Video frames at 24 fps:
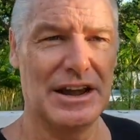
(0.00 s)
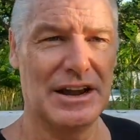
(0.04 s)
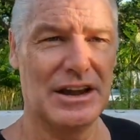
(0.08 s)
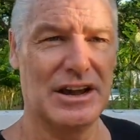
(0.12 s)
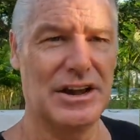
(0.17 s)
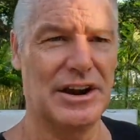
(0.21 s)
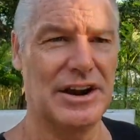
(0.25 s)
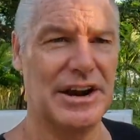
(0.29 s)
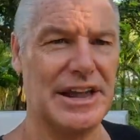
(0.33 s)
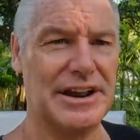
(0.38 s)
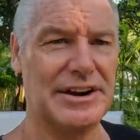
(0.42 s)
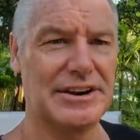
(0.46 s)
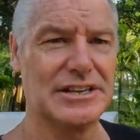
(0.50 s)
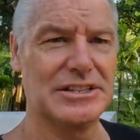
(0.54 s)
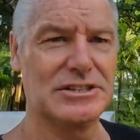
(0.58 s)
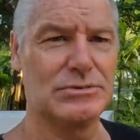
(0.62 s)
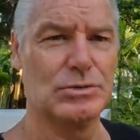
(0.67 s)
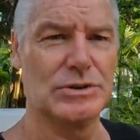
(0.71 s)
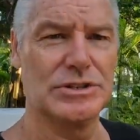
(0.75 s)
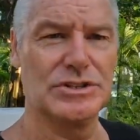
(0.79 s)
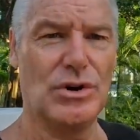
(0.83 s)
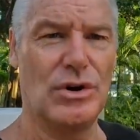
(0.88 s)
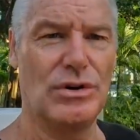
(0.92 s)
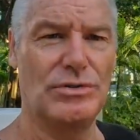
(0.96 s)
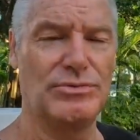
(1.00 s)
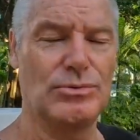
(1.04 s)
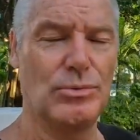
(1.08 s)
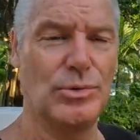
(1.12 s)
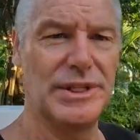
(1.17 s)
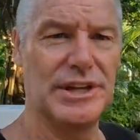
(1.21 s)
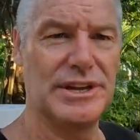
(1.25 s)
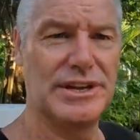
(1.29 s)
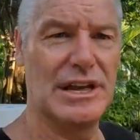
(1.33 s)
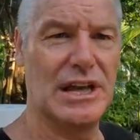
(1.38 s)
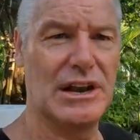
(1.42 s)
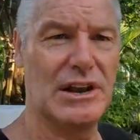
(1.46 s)
Carreras was off
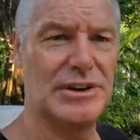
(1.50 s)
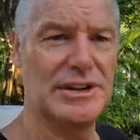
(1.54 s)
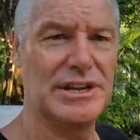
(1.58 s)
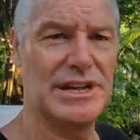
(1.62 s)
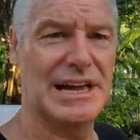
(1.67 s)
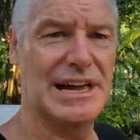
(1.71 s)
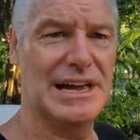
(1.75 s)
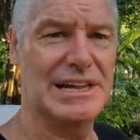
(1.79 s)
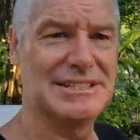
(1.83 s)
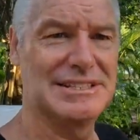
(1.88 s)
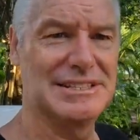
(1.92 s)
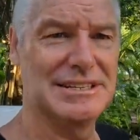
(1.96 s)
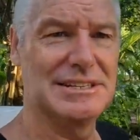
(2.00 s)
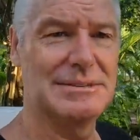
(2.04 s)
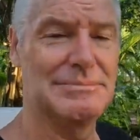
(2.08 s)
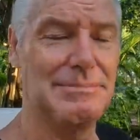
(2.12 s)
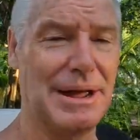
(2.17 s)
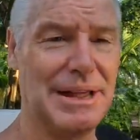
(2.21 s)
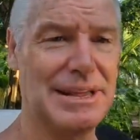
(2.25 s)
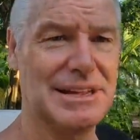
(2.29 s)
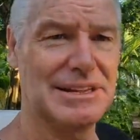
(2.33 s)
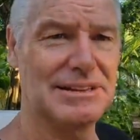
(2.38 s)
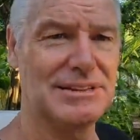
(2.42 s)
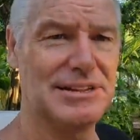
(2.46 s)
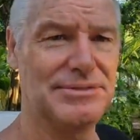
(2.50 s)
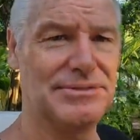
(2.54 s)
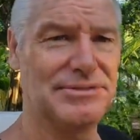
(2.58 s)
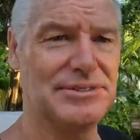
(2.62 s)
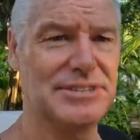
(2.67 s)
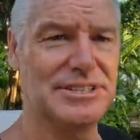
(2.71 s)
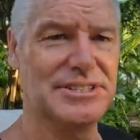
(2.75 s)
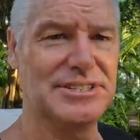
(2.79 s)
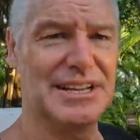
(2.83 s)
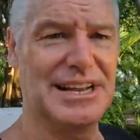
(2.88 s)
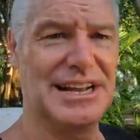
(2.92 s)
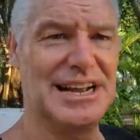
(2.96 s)
with a yellow card did make a
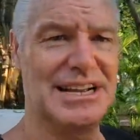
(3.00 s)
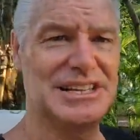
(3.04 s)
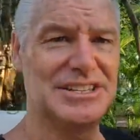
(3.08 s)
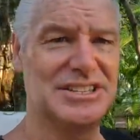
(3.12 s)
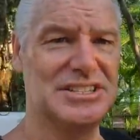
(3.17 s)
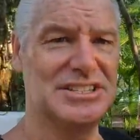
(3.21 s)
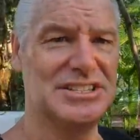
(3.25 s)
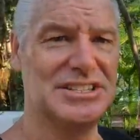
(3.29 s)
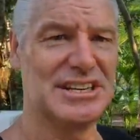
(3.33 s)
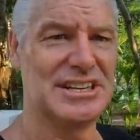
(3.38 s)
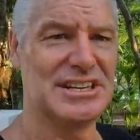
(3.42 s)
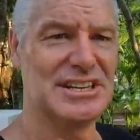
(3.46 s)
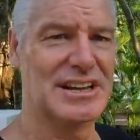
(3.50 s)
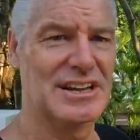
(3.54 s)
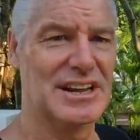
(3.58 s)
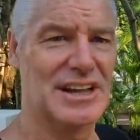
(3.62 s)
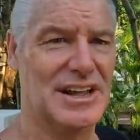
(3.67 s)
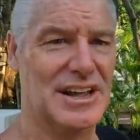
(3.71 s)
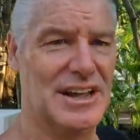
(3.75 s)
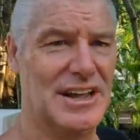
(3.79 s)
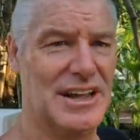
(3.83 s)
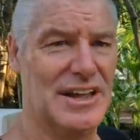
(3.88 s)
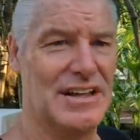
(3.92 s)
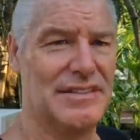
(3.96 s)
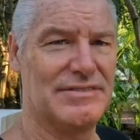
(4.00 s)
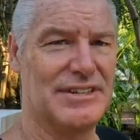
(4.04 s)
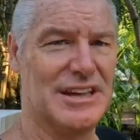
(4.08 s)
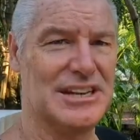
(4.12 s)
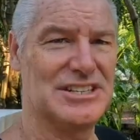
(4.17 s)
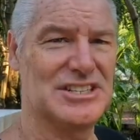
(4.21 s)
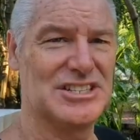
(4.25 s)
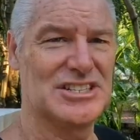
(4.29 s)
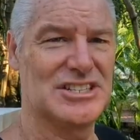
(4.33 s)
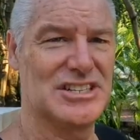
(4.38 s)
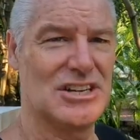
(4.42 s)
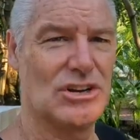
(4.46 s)
difference to Argentina. They
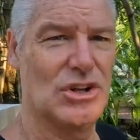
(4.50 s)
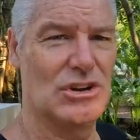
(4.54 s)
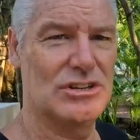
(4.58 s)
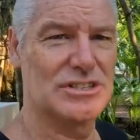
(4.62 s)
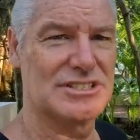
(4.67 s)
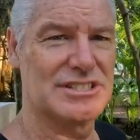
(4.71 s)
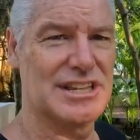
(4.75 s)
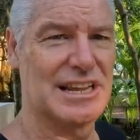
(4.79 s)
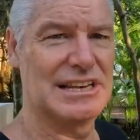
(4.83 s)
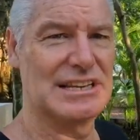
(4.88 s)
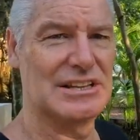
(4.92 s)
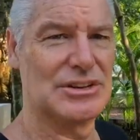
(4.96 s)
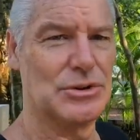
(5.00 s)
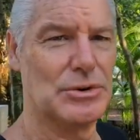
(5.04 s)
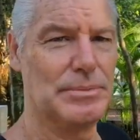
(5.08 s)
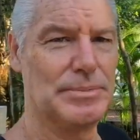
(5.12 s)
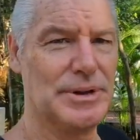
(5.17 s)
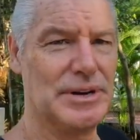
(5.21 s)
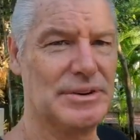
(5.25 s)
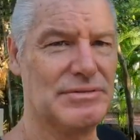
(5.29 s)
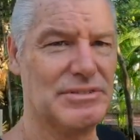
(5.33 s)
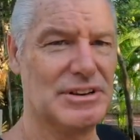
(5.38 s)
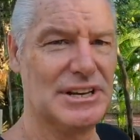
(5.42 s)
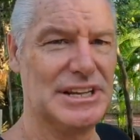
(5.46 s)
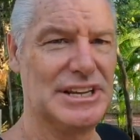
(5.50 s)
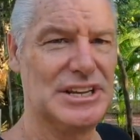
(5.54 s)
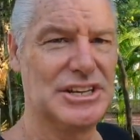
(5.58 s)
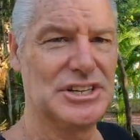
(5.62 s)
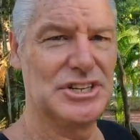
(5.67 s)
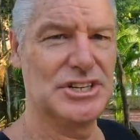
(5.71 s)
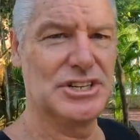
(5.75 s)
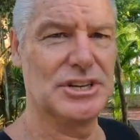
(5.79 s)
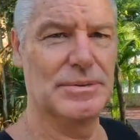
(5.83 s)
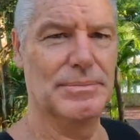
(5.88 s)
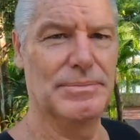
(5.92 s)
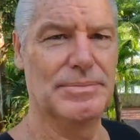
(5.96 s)
just lost that little bit of
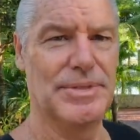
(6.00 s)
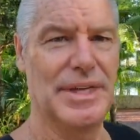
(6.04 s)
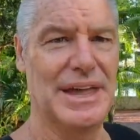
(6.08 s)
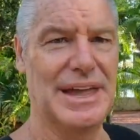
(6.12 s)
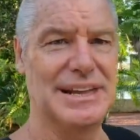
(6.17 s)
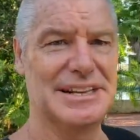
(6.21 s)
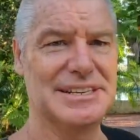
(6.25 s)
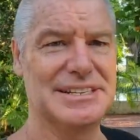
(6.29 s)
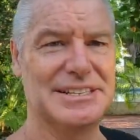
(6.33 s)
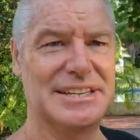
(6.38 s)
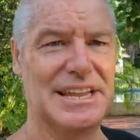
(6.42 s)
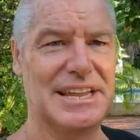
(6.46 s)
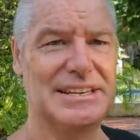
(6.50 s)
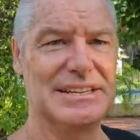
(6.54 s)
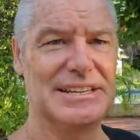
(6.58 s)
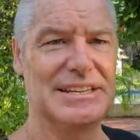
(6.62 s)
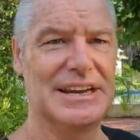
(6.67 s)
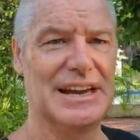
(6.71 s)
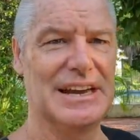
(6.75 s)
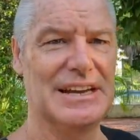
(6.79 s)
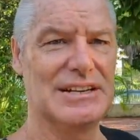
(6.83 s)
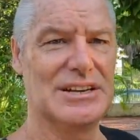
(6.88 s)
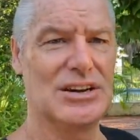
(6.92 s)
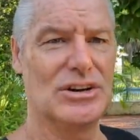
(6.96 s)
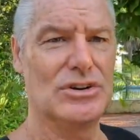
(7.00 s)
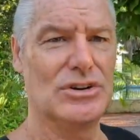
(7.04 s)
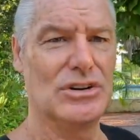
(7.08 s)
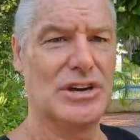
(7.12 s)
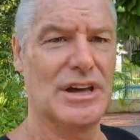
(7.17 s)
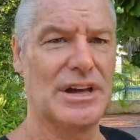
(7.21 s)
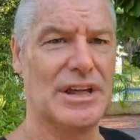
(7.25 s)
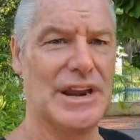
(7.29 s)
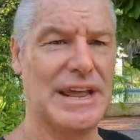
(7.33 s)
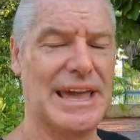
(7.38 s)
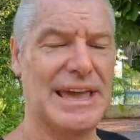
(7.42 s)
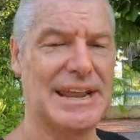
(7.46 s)
leadership that Santiago
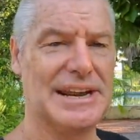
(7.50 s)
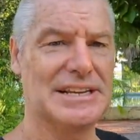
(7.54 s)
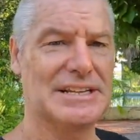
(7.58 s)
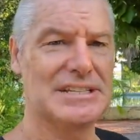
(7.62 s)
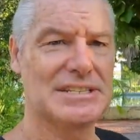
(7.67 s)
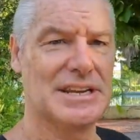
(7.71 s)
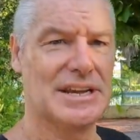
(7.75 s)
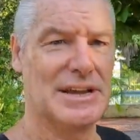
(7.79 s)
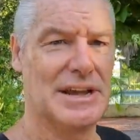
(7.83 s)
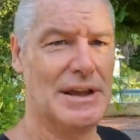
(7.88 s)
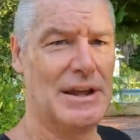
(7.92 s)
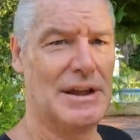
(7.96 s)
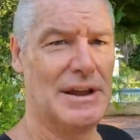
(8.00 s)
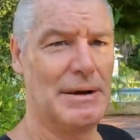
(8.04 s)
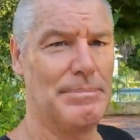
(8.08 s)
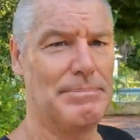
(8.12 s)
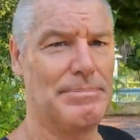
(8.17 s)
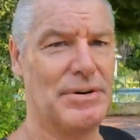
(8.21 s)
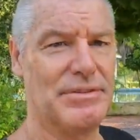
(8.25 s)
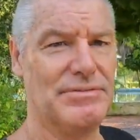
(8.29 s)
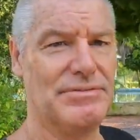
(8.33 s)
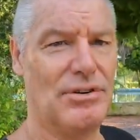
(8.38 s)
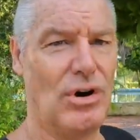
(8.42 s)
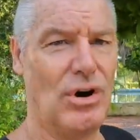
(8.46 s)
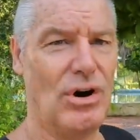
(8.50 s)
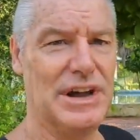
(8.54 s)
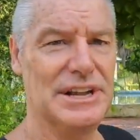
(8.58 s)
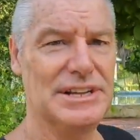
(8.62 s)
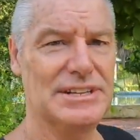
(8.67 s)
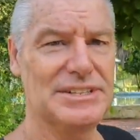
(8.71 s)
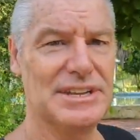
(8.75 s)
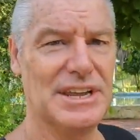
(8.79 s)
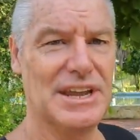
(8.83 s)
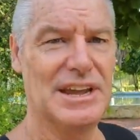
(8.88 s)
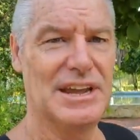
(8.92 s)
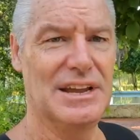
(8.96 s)
Carreras
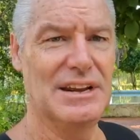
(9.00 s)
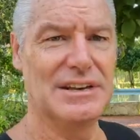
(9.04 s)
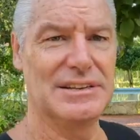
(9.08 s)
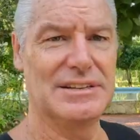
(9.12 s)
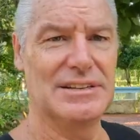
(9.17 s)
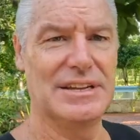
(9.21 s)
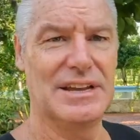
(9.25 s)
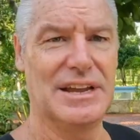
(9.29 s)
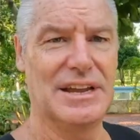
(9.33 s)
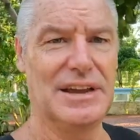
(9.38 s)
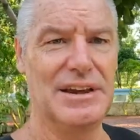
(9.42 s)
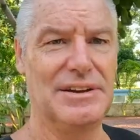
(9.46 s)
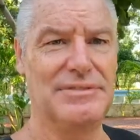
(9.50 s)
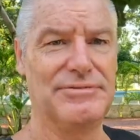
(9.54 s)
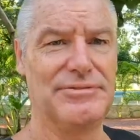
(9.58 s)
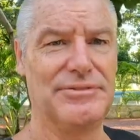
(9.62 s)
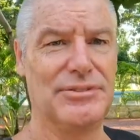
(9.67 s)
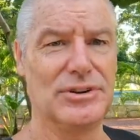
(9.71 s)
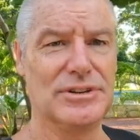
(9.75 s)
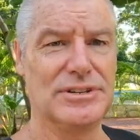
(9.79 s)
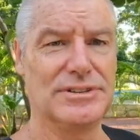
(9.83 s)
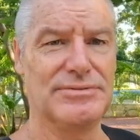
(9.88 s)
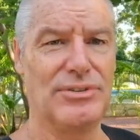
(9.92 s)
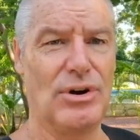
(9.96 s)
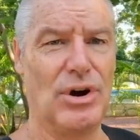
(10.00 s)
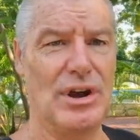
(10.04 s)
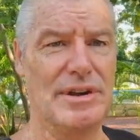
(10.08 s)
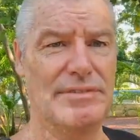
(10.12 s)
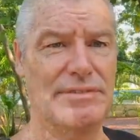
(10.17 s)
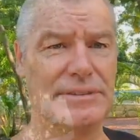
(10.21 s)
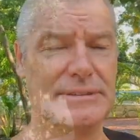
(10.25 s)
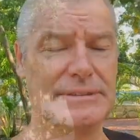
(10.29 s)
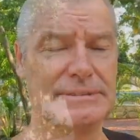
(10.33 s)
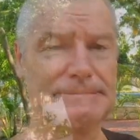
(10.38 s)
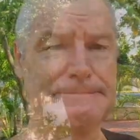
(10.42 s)
provides at first 5.